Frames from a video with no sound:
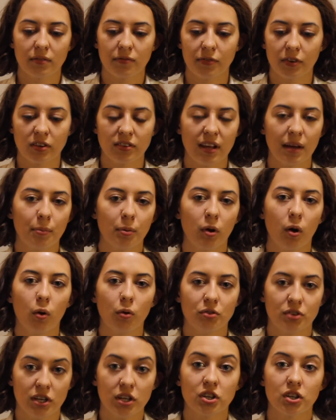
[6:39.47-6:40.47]
for example,
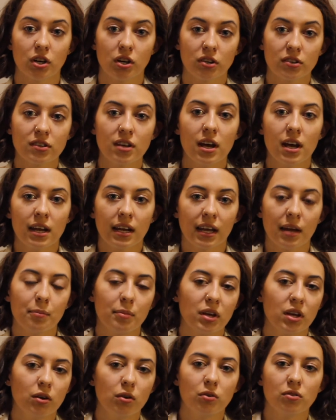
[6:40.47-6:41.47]
old t-shirts can
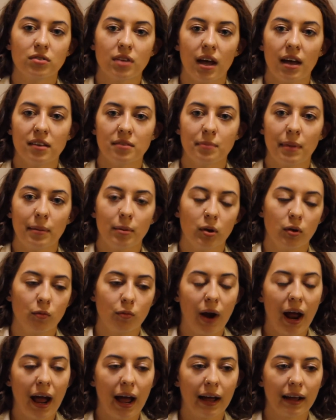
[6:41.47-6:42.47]
be used as maybe
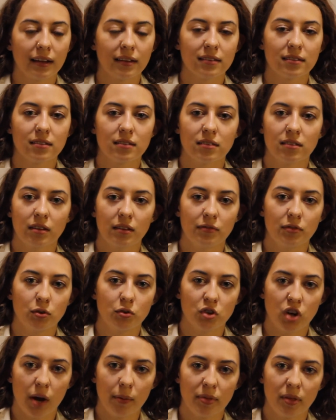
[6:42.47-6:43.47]
rags if you
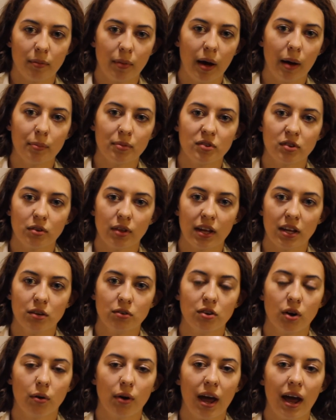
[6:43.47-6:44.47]
chop them up, so that you
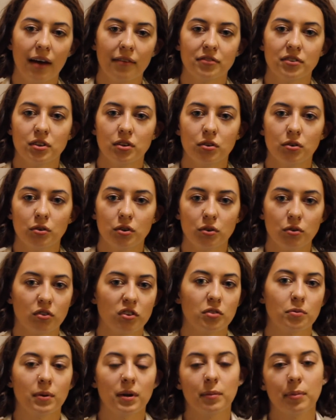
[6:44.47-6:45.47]
don't have to
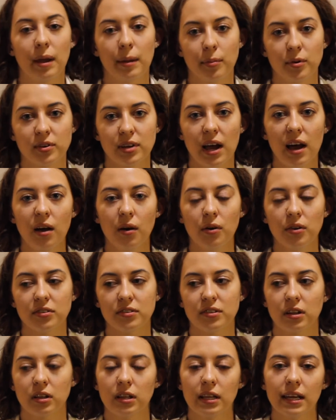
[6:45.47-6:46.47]
use as many paper towels
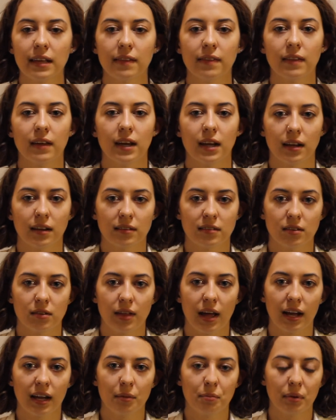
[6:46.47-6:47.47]
to clean things. So
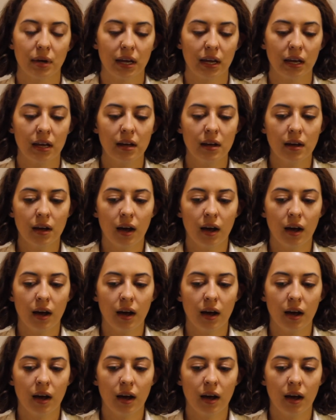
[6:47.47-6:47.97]
that can be